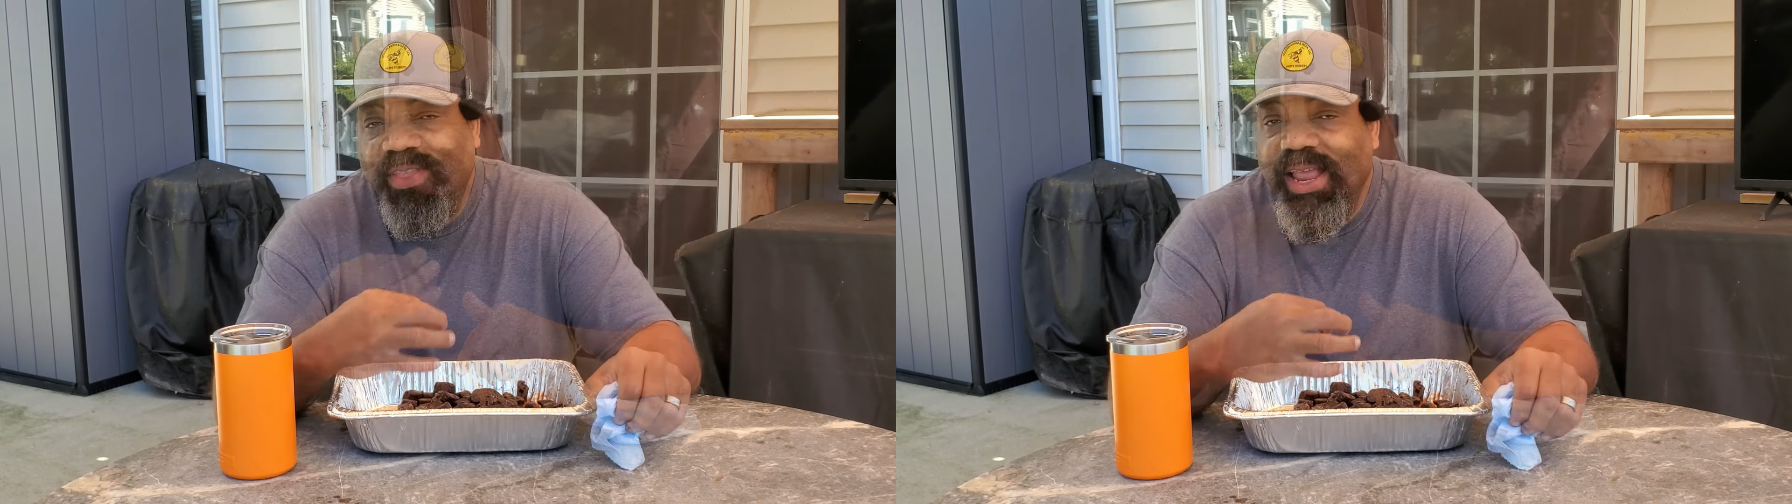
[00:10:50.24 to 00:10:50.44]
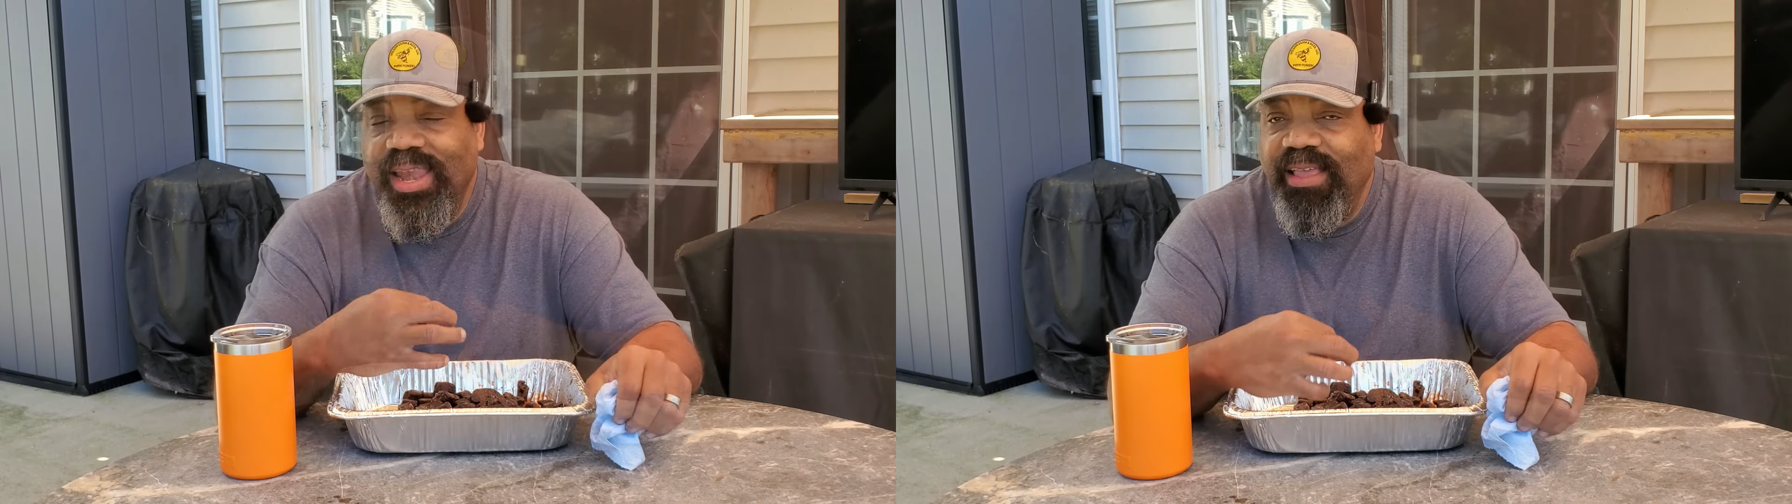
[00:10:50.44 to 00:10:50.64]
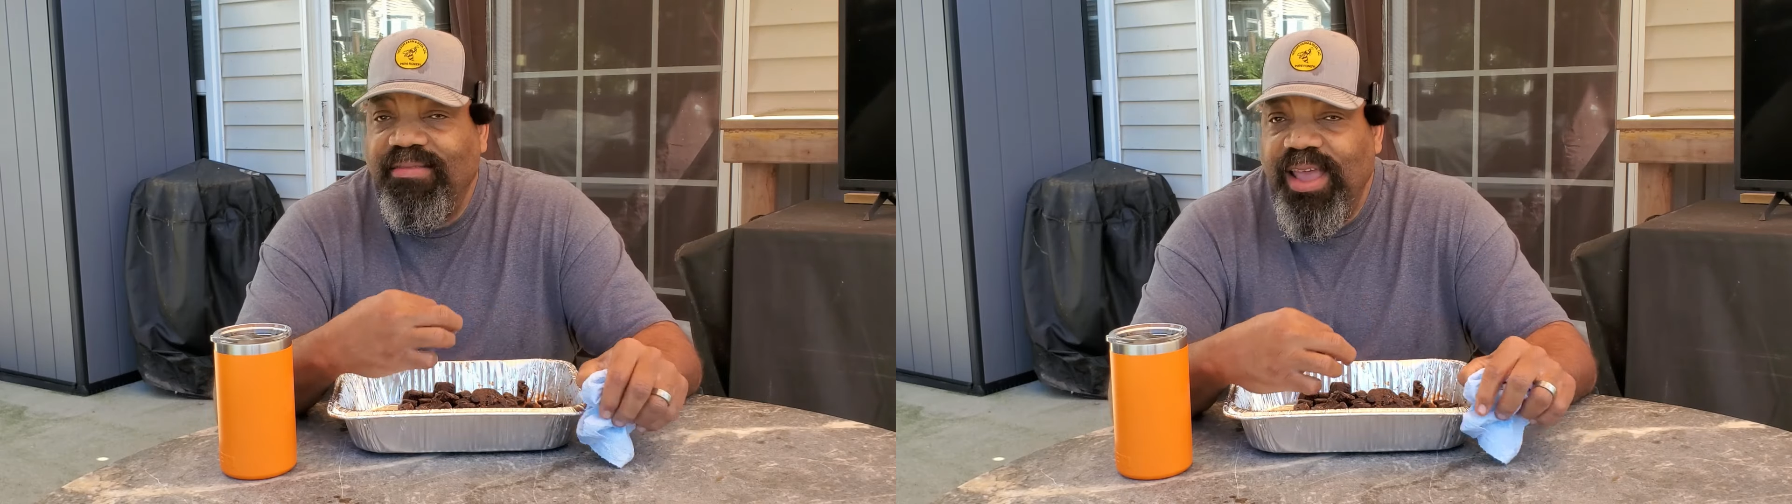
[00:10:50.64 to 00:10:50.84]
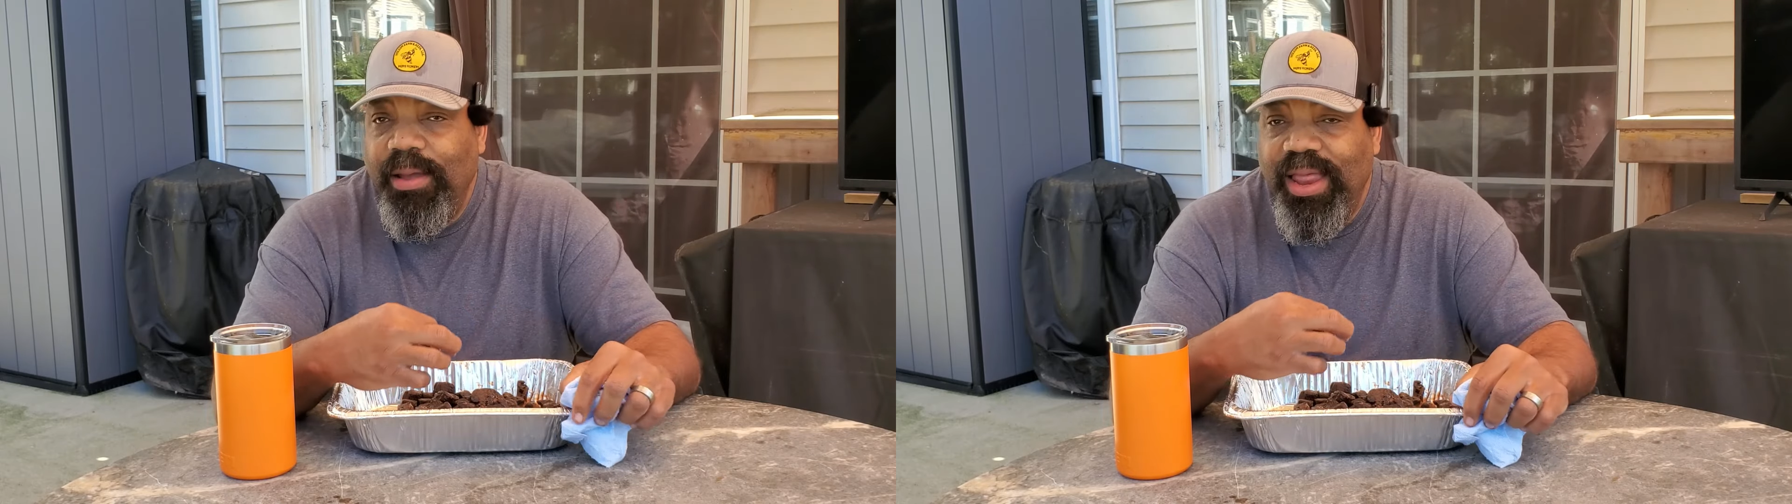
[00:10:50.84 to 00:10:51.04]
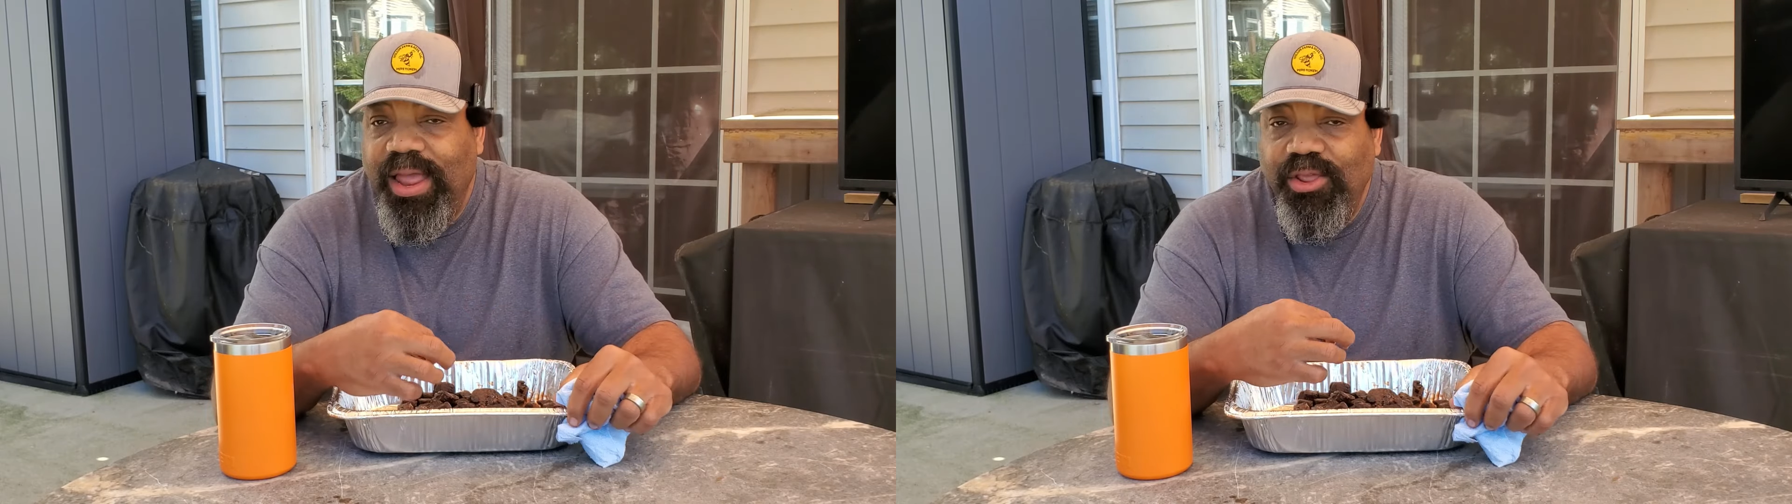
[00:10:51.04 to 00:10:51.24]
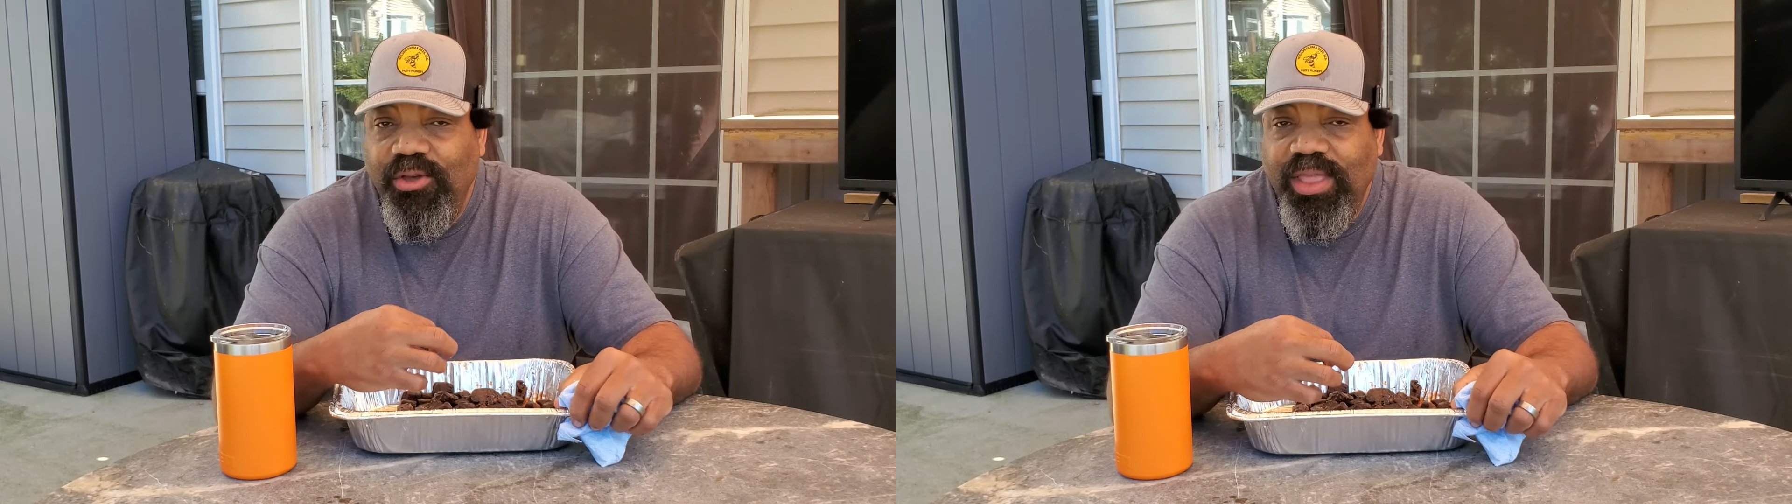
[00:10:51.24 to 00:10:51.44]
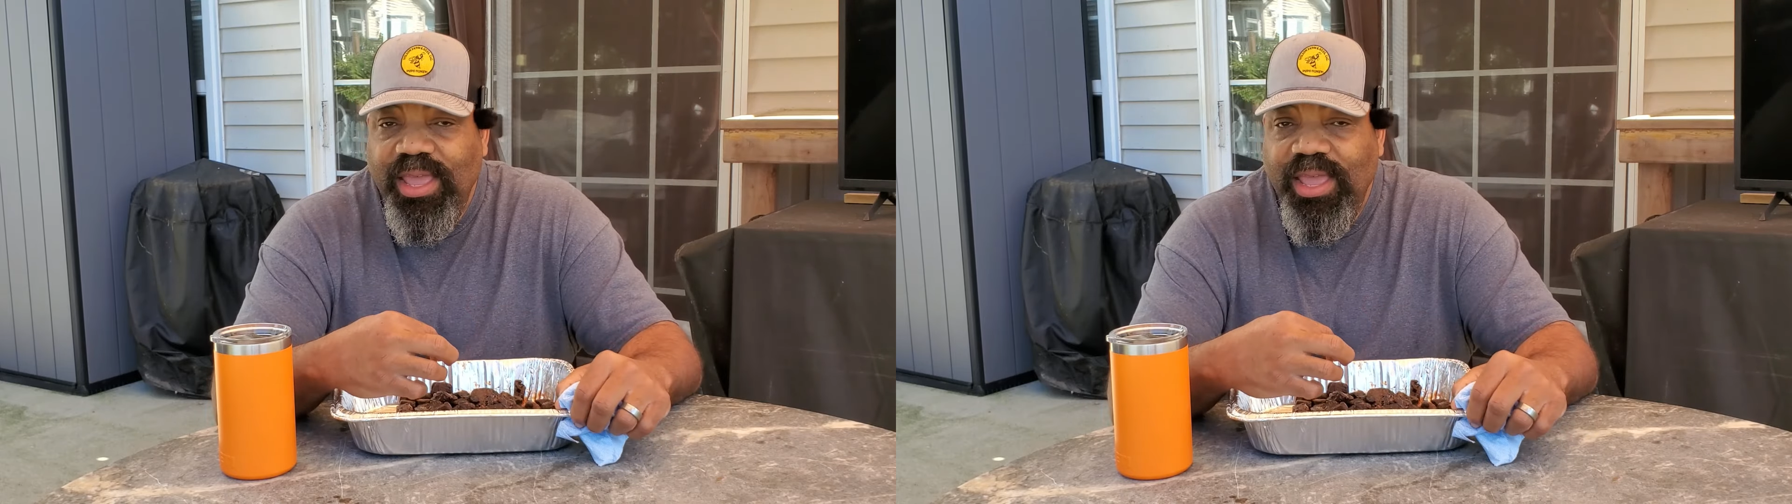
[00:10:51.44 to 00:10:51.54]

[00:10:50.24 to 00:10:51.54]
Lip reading: So I think the next time that I do